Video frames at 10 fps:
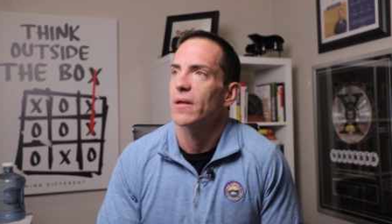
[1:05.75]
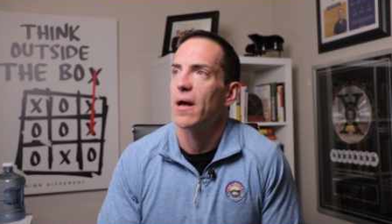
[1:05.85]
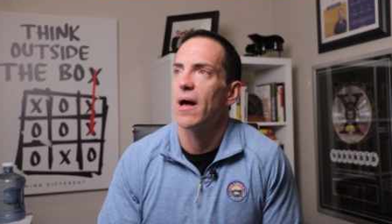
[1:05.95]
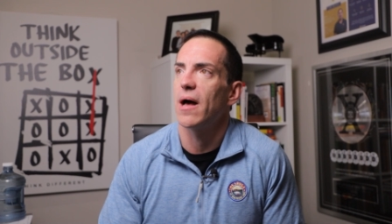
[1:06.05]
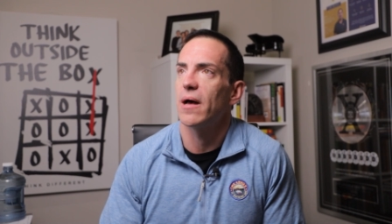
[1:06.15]

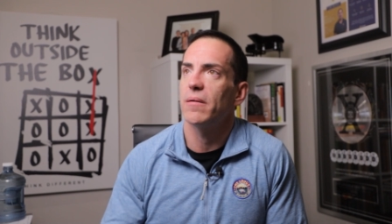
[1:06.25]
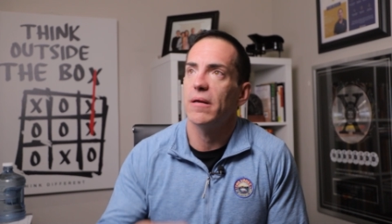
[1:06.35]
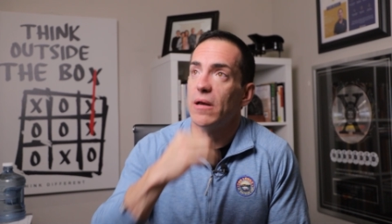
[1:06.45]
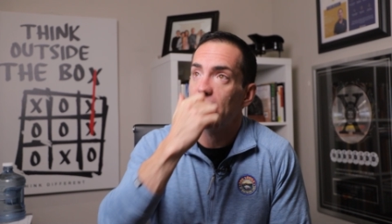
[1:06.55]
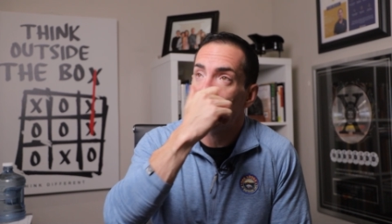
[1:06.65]
uh,
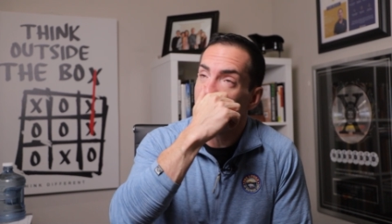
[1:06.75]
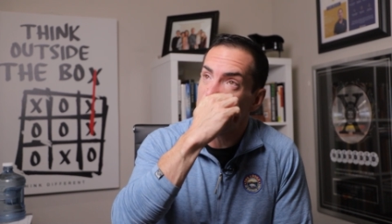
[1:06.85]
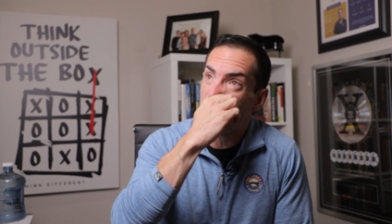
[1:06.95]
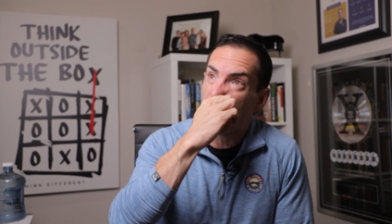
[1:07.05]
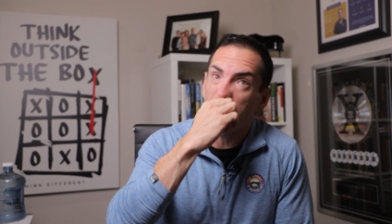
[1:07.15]

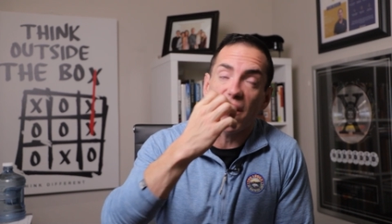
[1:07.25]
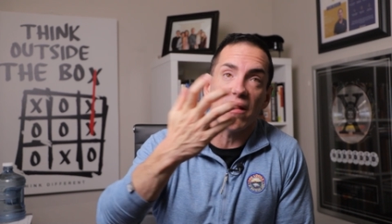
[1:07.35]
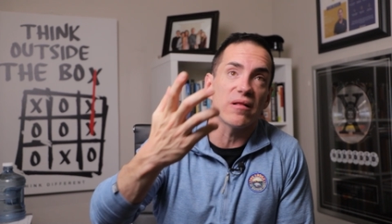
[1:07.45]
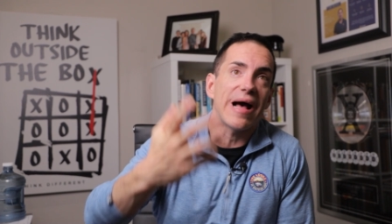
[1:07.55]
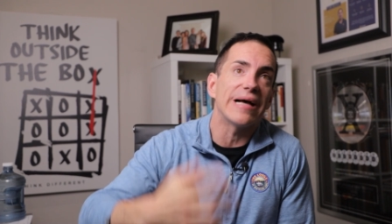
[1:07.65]
even the better
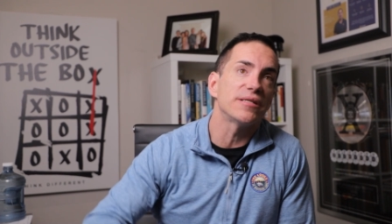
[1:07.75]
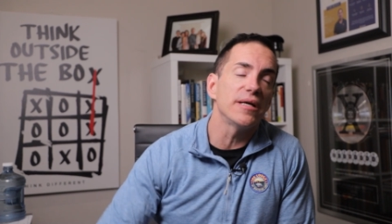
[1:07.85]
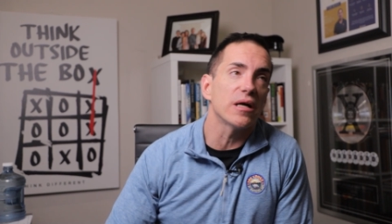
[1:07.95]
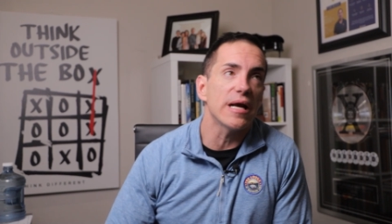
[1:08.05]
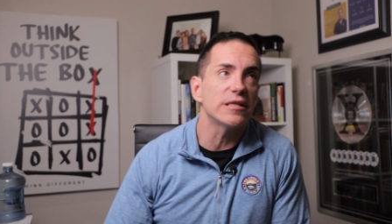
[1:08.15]
part of the last year,